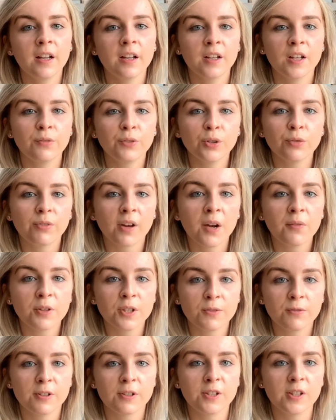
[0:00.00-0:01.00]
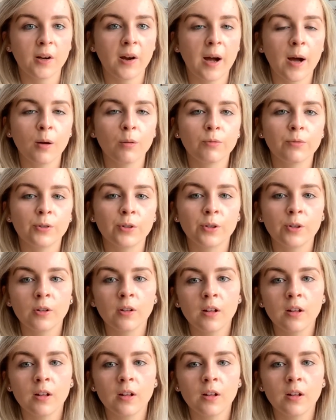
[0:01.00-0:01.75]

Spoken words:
If you found this video helpful,